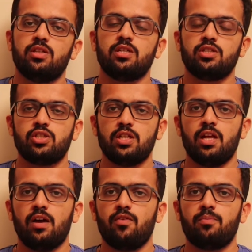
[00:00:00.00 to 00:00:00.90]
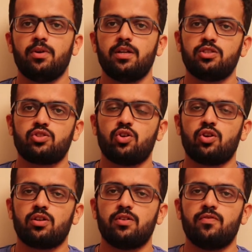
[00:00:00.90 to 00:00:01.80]
they still have a pretty
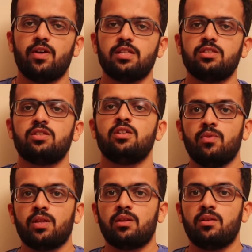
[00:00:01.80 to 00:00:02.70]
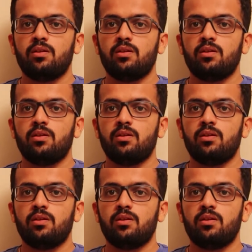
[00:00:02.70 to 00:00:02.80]
strong defense with